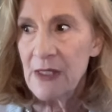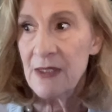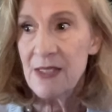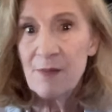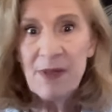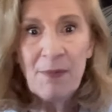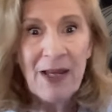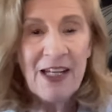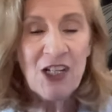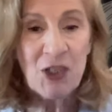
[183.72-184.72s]
simply
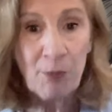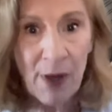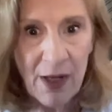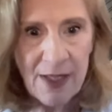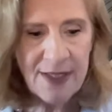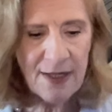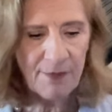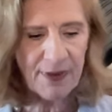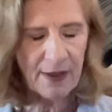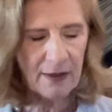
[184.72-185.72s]
planning to buy
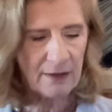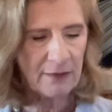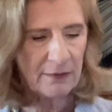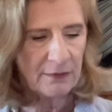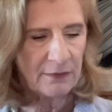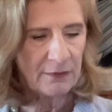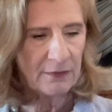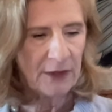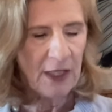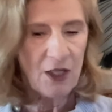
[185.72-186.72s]
something,
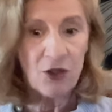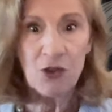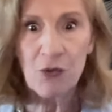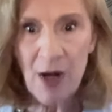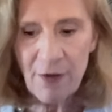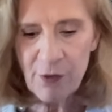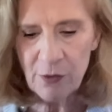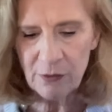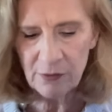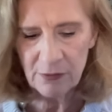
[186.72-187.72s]

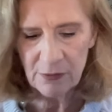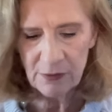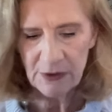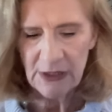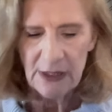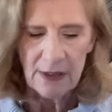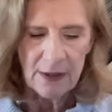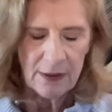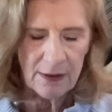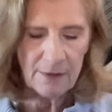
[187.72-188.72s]
travel
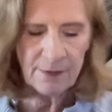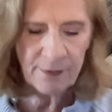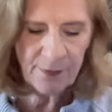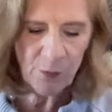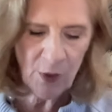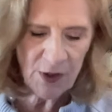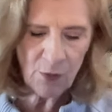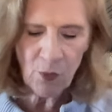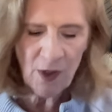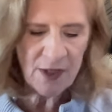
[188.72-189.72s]
what
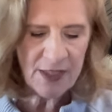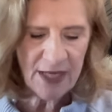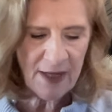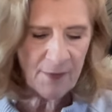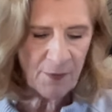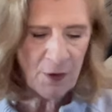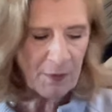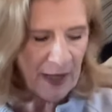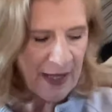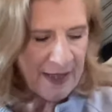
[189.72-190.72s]
what um,
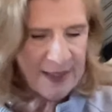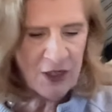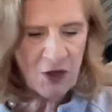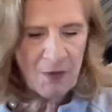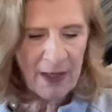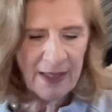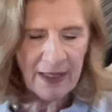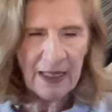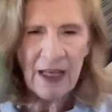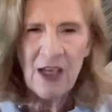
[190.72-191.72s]
what plans are you
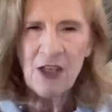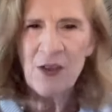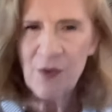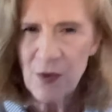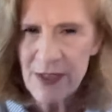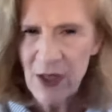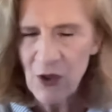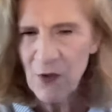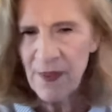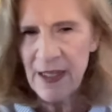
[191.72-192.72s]
making? You've also
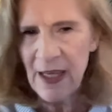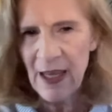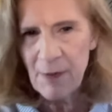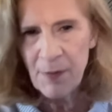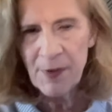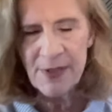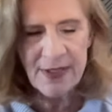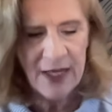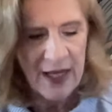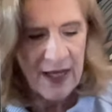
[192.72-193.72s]
got the
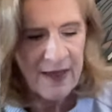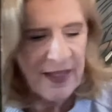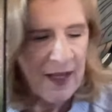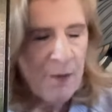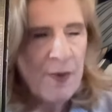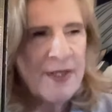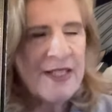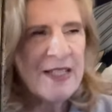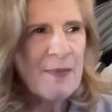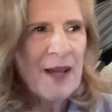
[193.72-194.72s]
Empress, and the Empress
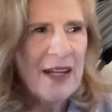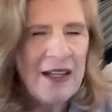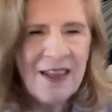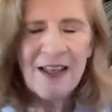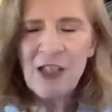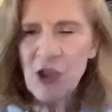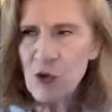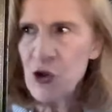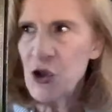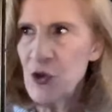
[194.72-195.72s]
is about anything that
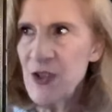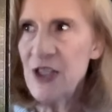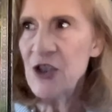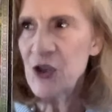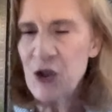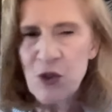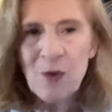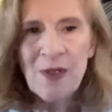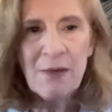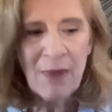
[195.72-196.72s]
you're choosing to
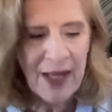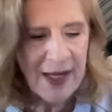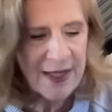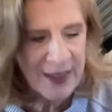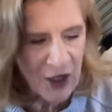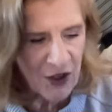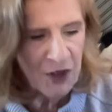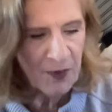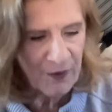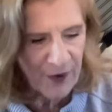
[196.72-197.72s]
do in May is going
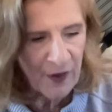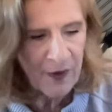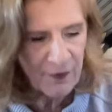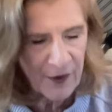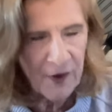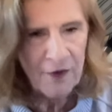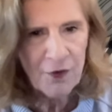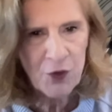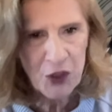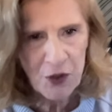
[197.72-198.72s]
to be very very
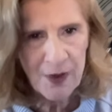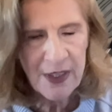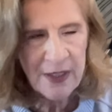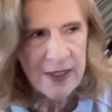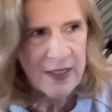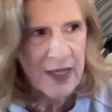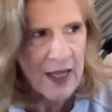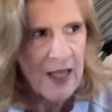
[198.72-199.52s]
fortuitous.